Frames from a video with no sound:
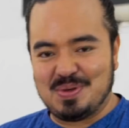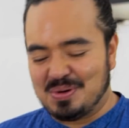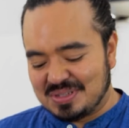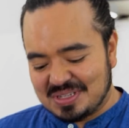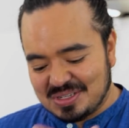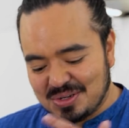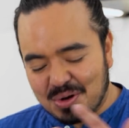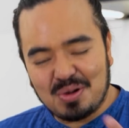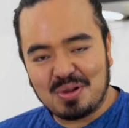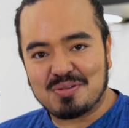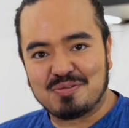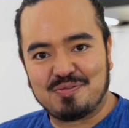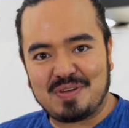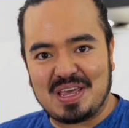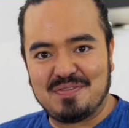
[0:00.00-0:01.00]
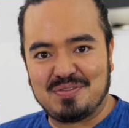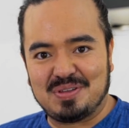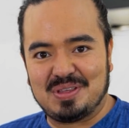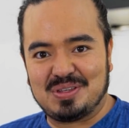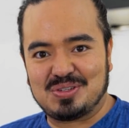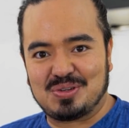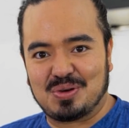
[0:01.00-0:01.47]
be honest, there's not a lot of
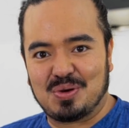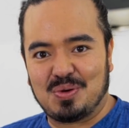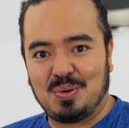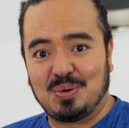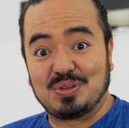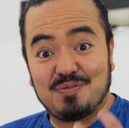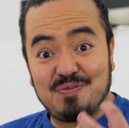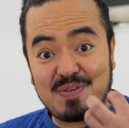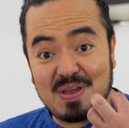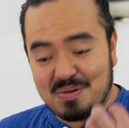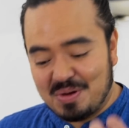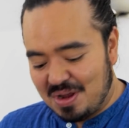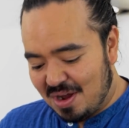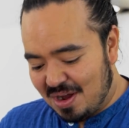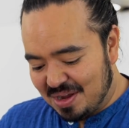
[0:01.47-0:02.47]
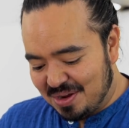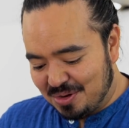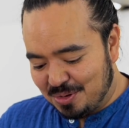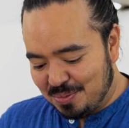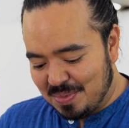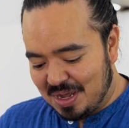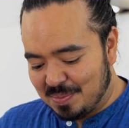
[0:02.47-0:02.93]
flavor in this stock at all. It's very high
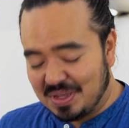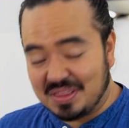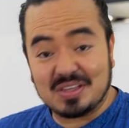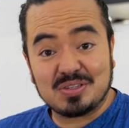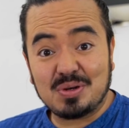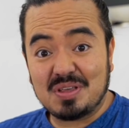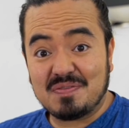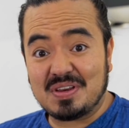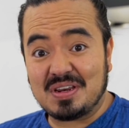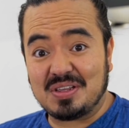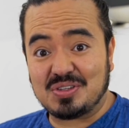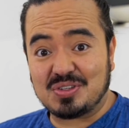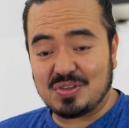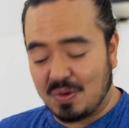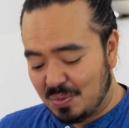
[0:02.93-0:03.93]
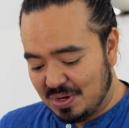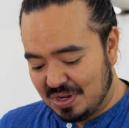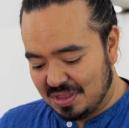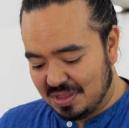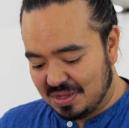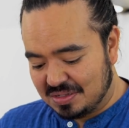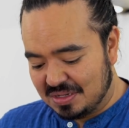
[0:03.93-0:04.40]
in umami. There's not even any
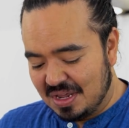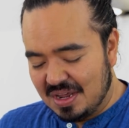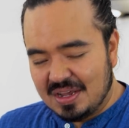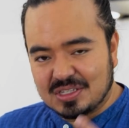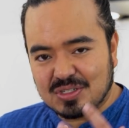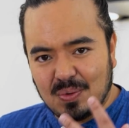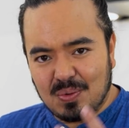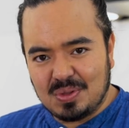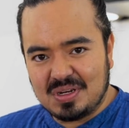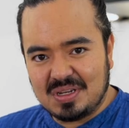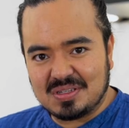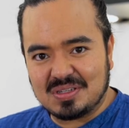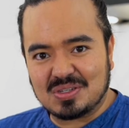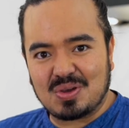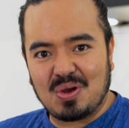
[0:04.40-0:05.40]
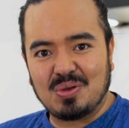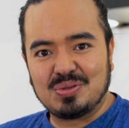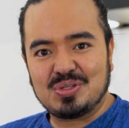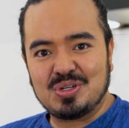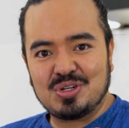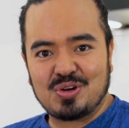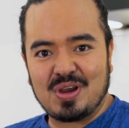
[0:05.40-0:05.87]
salt in this. So all it is
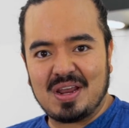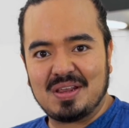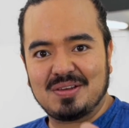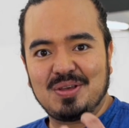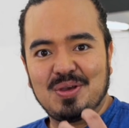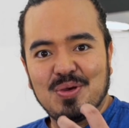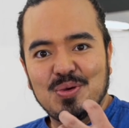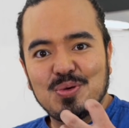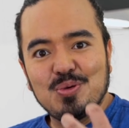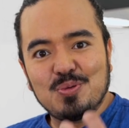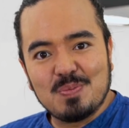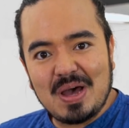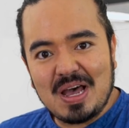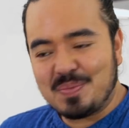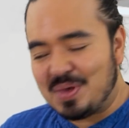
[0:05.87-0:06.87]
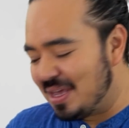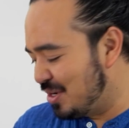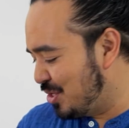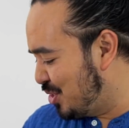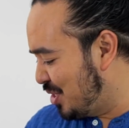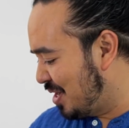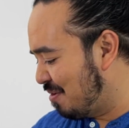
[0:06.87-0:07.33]
concentrated umami
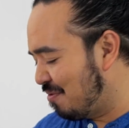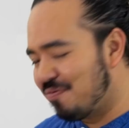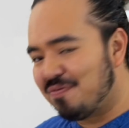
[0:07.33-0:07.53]
and chicken